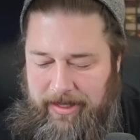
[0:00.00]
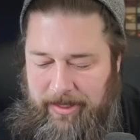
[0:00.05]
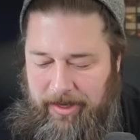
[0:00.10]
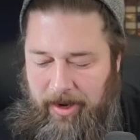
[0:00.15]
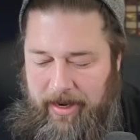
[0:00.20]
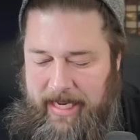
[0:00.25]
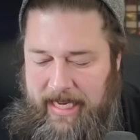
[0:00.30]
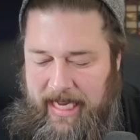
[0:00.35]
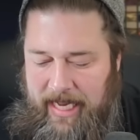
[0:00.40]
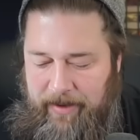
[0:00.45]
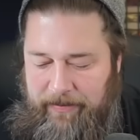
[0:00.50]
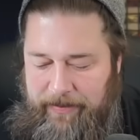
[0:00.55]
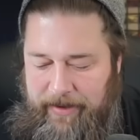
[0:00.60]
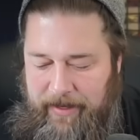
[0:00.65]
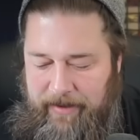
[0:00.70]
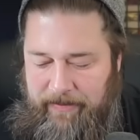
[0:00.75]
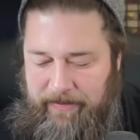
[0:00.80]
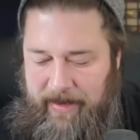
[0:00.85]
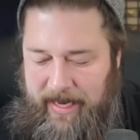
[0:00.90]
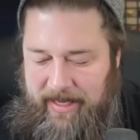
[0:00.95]
Taunting Elf
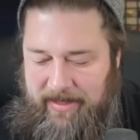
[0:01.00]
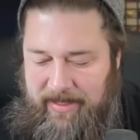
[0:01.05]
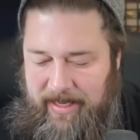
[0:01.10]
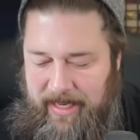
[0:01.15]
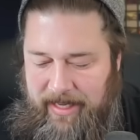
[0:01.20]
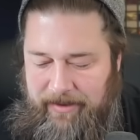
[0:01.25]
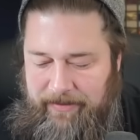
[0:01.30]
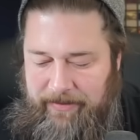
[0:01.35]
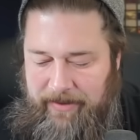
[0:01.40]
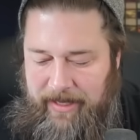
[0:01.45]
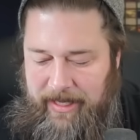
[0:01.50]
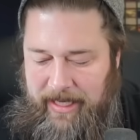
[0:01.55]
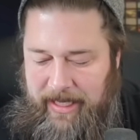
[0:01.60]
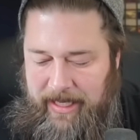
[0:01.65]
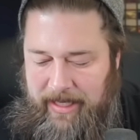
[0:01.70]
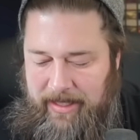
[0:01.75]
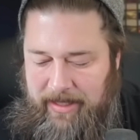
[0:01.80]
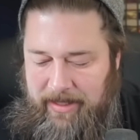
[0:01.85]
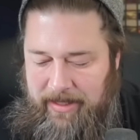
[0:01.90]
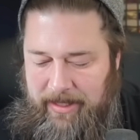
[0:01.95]
in Infect's kind of
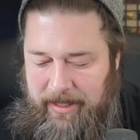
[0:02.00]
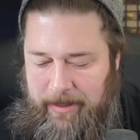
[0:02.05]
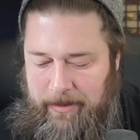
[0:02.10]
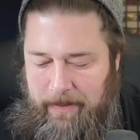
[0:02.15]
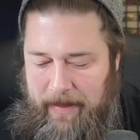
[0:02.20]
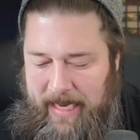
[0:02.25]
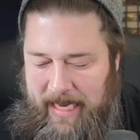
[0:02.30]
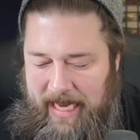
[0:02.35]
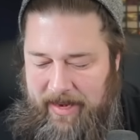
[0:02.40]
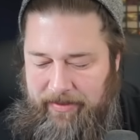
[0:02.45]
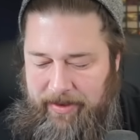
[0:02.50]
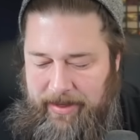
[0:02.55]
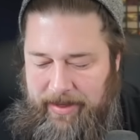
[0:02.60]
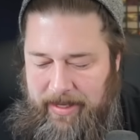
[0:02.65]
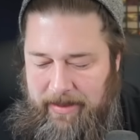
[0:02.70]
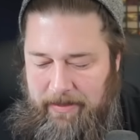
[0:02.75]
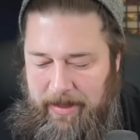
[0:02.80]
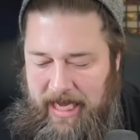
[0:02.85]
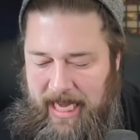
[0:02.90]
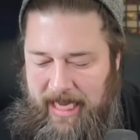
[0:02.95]
funny. Just make
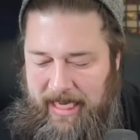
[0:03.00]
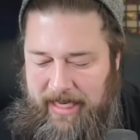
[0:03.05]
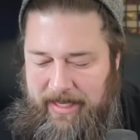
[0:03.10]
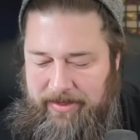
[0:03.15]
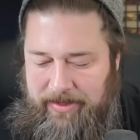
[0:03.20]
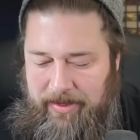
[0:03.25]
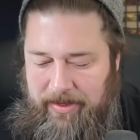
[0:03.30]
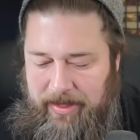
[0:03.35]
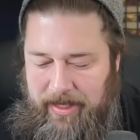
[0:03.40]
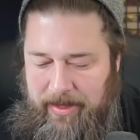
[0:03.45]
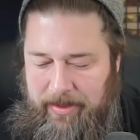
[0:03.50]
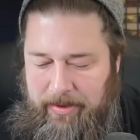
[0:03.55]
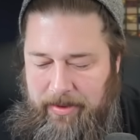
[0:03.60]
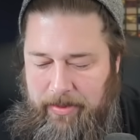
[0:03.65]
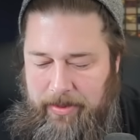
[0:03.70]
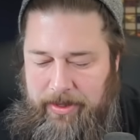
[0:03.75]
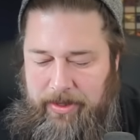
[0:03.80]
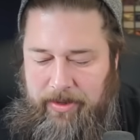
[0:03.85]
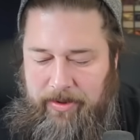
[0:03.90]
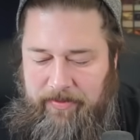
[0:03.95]
everything block it so you can get
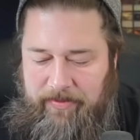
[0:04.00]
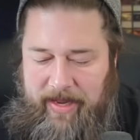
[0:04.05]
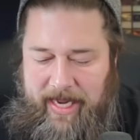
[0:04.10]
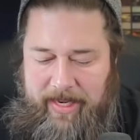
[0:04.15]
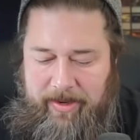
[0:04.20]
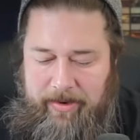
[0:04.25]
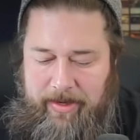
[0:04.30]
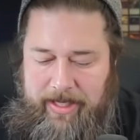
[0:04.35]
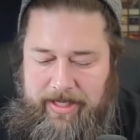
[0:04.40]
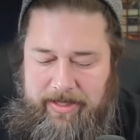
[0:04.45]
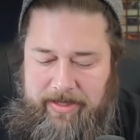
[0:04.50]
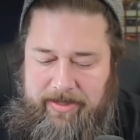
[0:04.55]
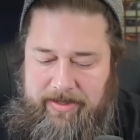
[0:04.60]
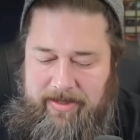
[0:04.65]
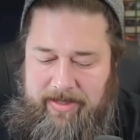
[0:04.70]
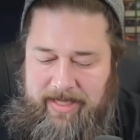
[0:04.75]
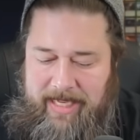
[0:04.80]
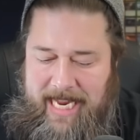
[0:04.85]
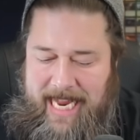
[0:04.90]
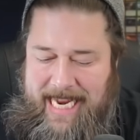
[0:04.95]
through with your Infect
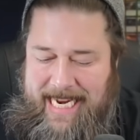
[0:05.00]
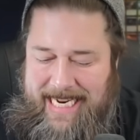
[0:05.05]
creatures.